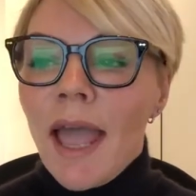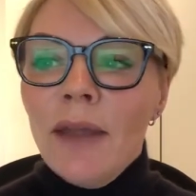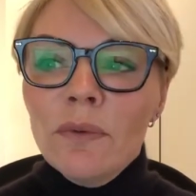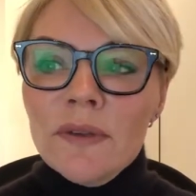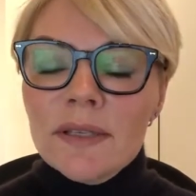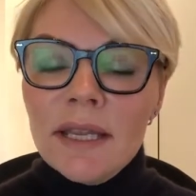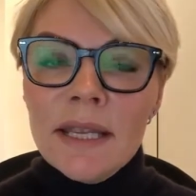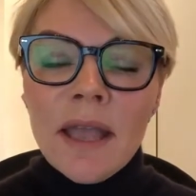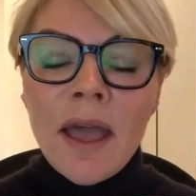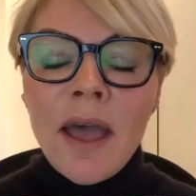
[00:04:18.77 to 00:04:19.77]
And
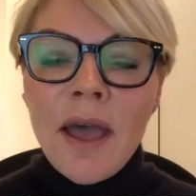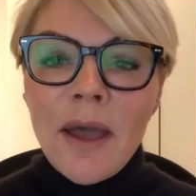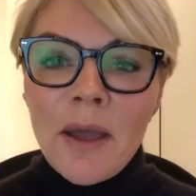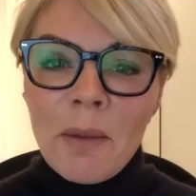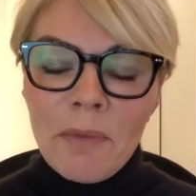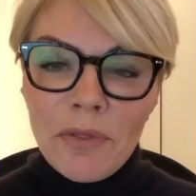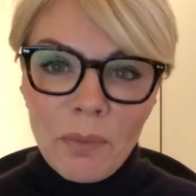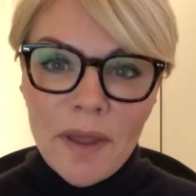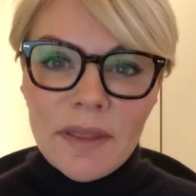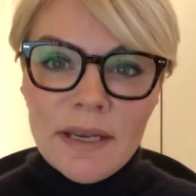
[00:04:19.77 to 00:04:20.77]
obviously, um, the
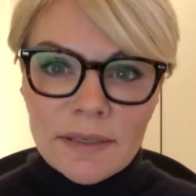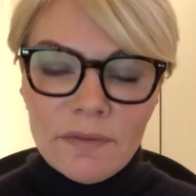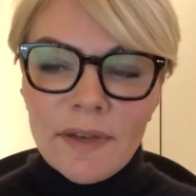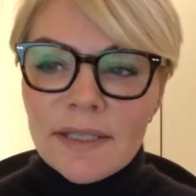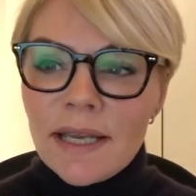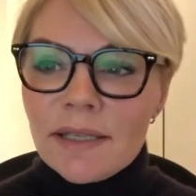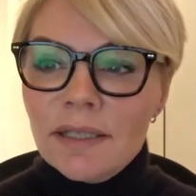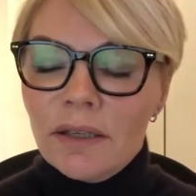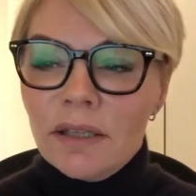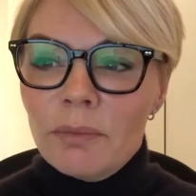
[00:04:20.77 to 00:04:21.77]
weather isn't
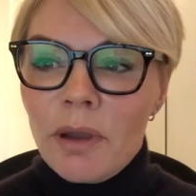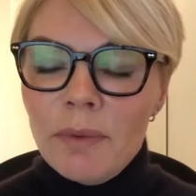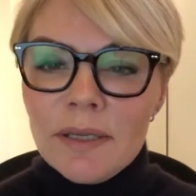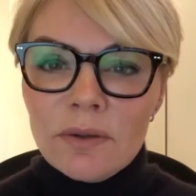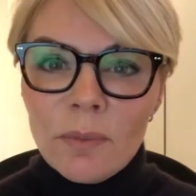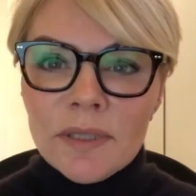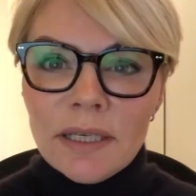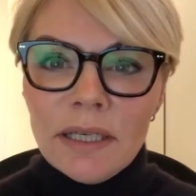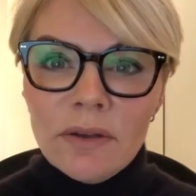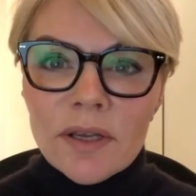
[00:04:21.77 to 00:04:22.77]
fantastic at the moment. It's not
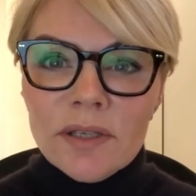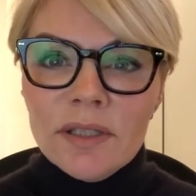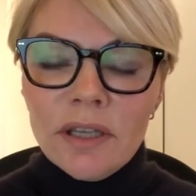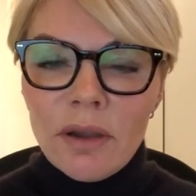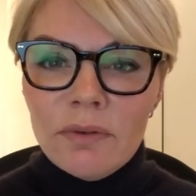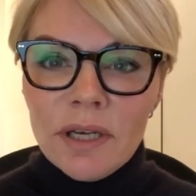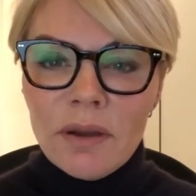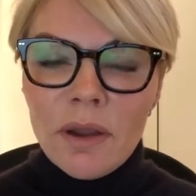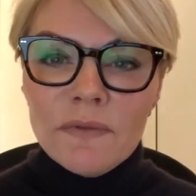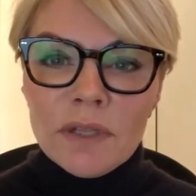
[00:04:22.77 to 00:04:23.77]
particularly nice just to go, you
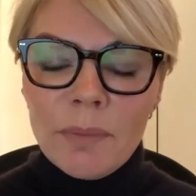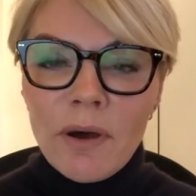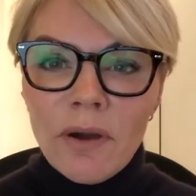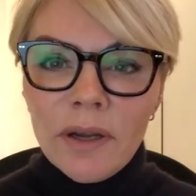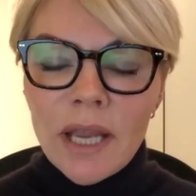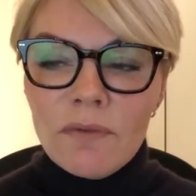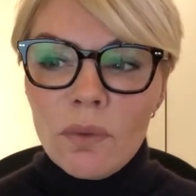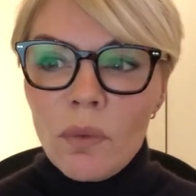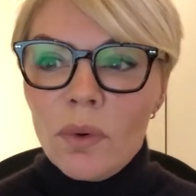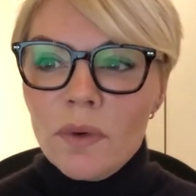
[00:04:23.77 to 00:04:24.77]
know, over to the park and have a
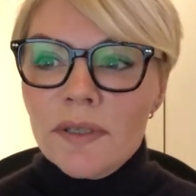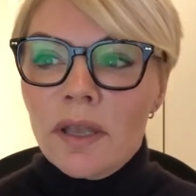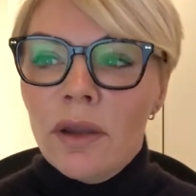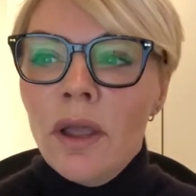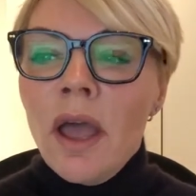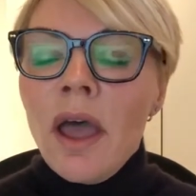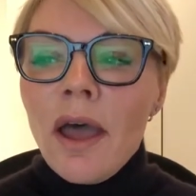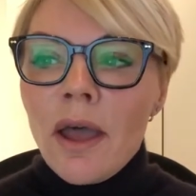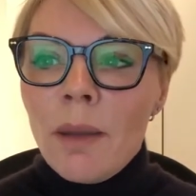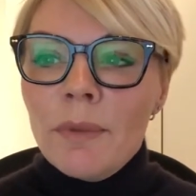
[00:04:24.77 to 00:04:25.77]
walk. So
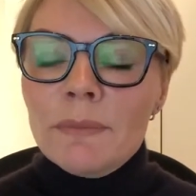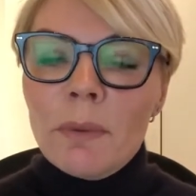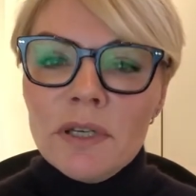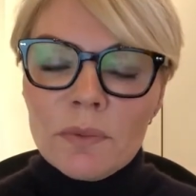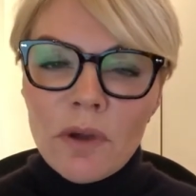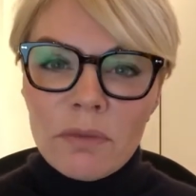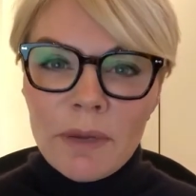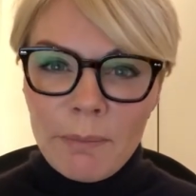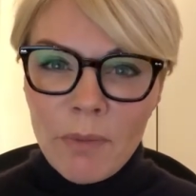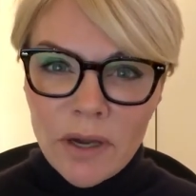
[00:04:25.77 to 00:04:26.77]
um, it's probably just worth
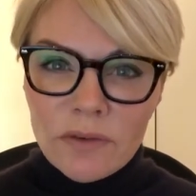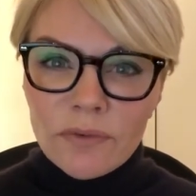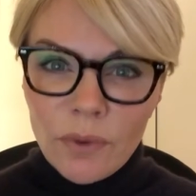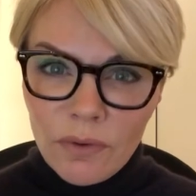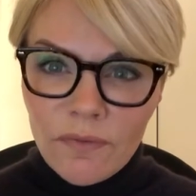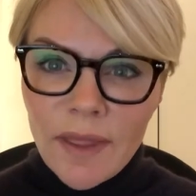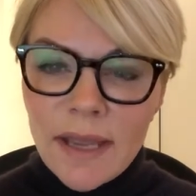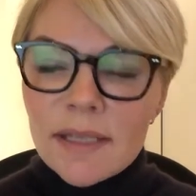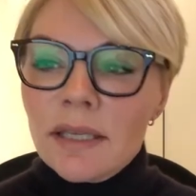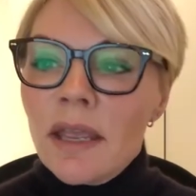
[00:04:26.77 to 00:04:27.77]
being mindful of
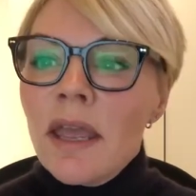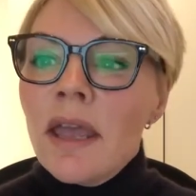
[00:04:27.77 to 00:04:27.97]
that.